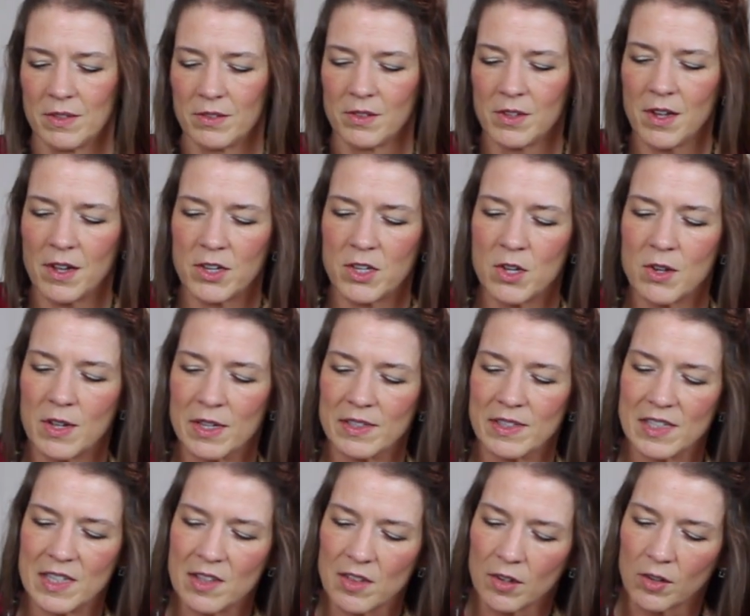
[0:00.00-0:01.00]
Look, you can
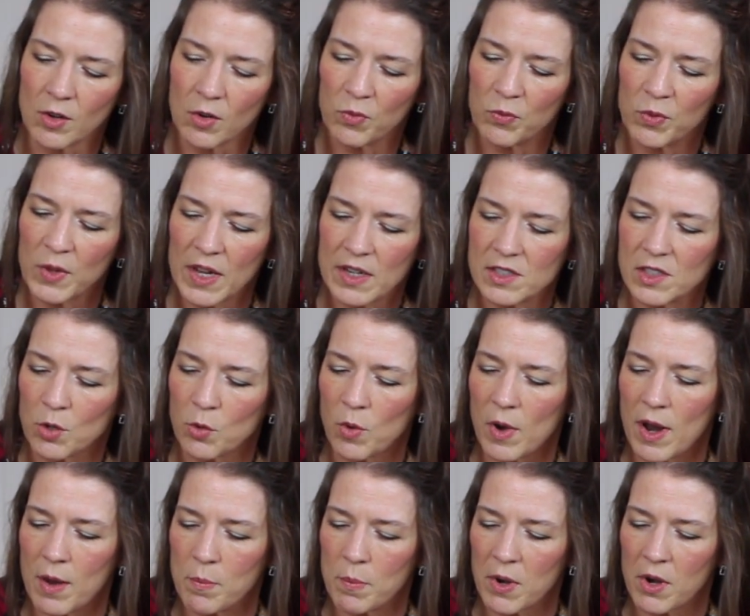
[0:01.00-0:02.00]
see the little flecks of
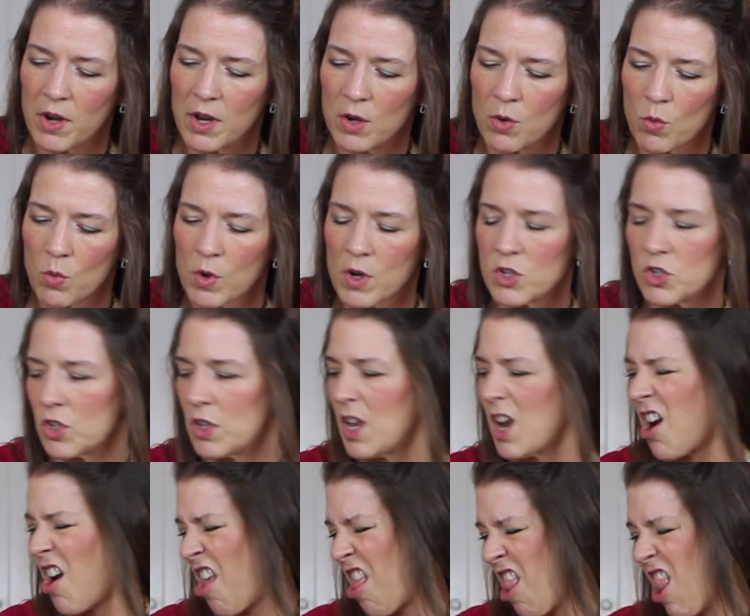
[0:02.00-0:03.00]
cranberry and orange in
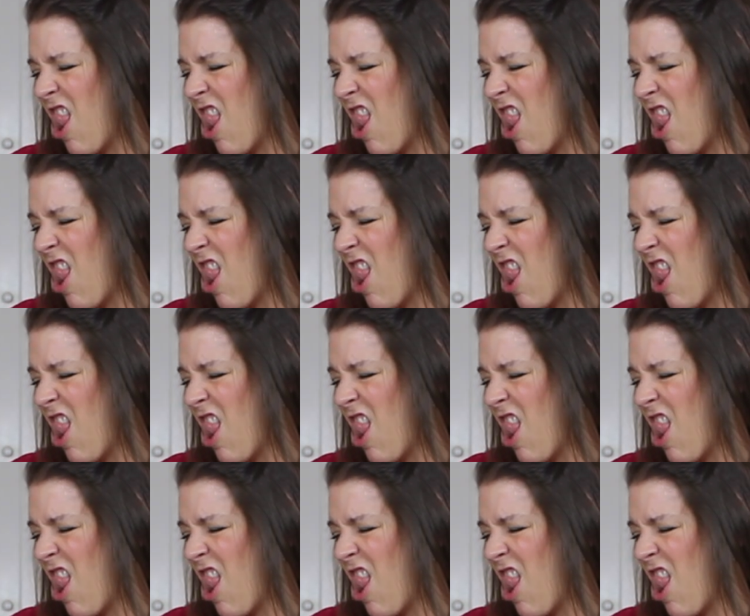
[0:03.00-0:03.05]
there.